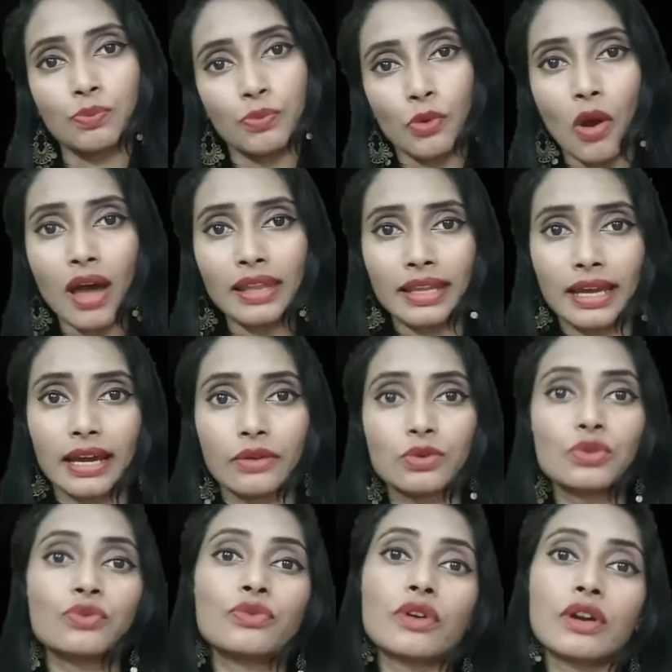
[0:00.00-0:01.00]

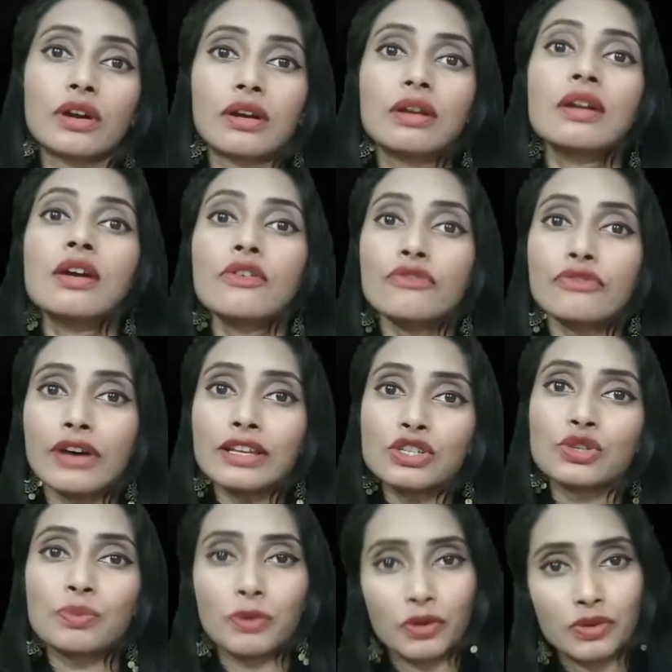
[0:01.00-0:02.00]
pronouns for
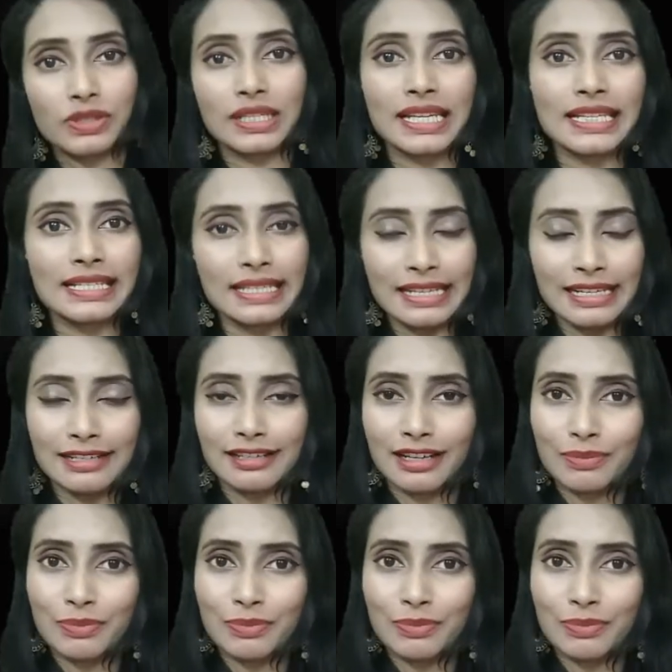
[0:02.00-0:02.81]
first person, singular,